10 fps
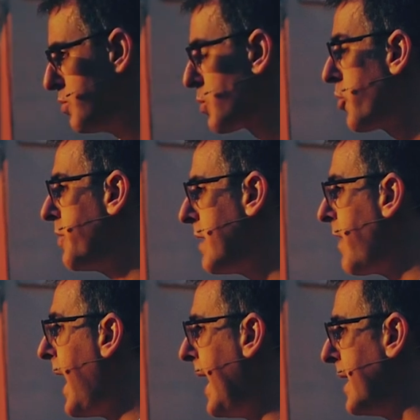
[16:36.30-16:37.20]
what you never
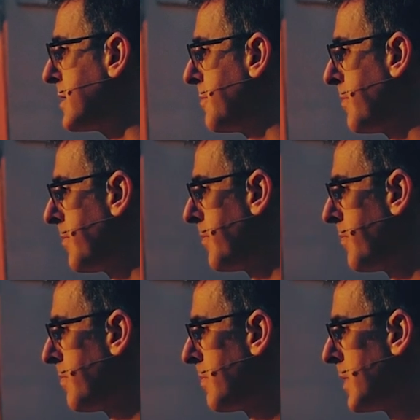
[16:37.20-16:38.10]
had.
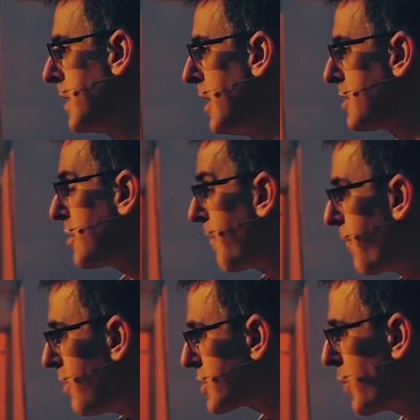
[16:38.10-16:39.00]
So the
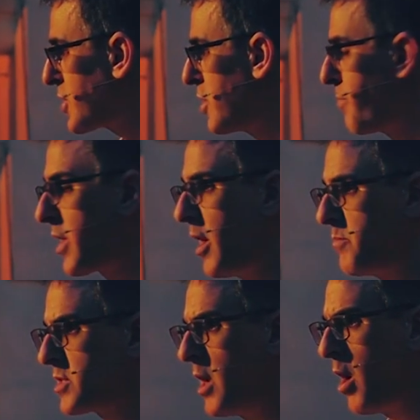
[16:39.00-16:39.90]
first question
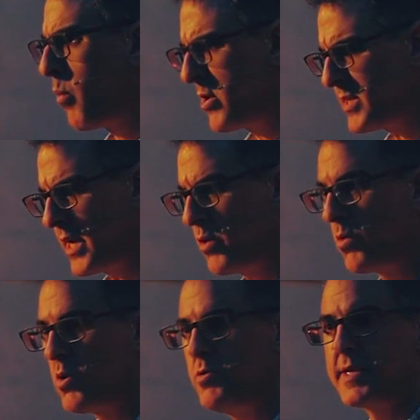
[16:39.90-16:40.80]
becomes, when you say you're
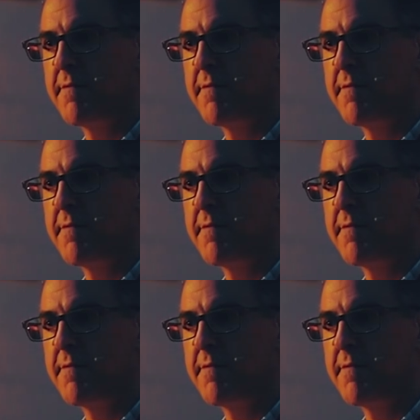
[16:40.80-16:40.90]
losing